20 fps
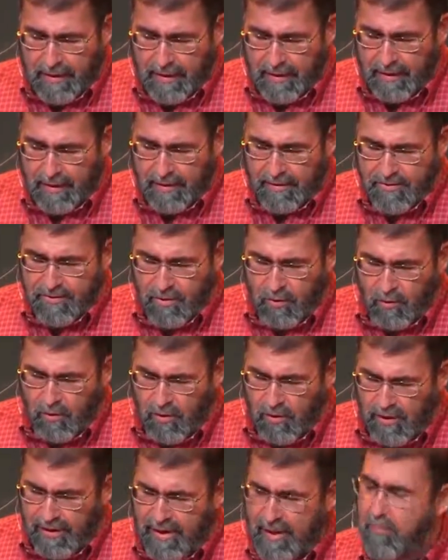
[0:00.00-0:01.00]
So
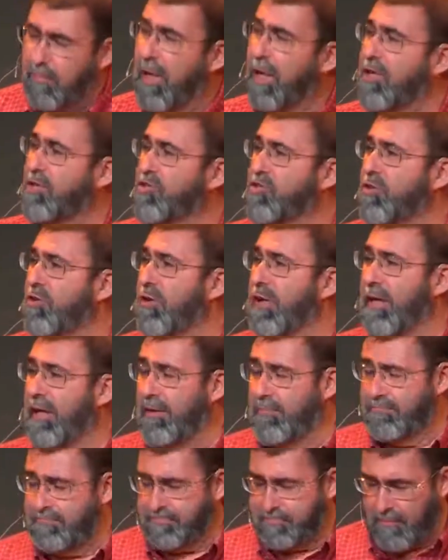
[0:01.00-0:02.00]
early in my
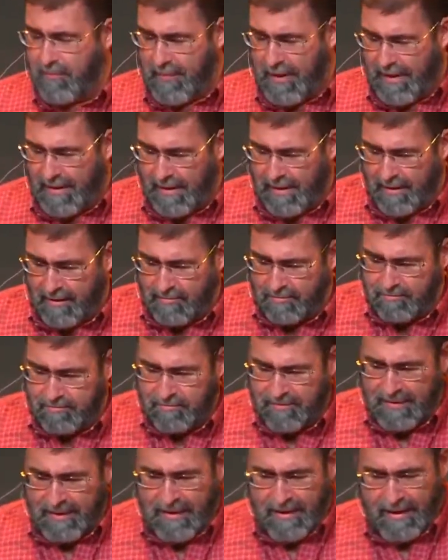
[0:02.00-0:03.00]
journey,
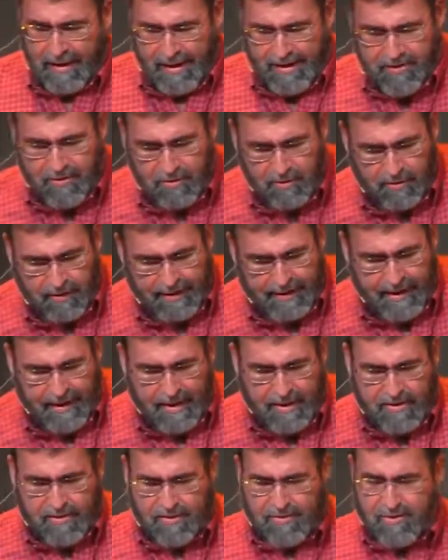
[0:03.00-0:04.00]
I certainly
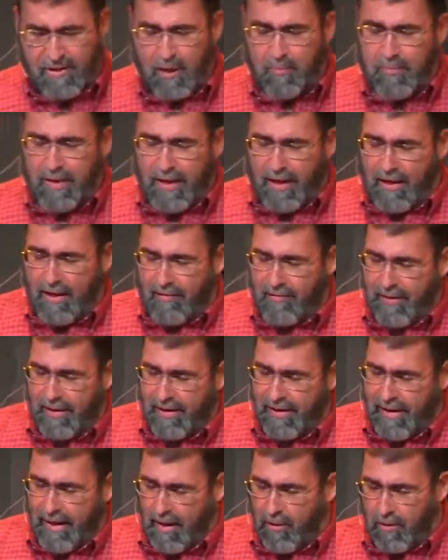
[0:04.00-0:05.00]
had some kind of an
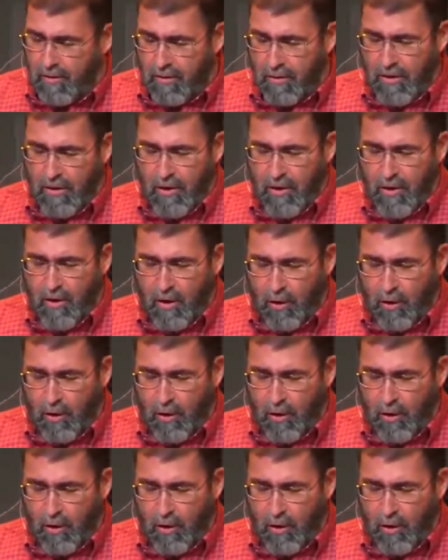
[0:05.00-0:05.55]
encounter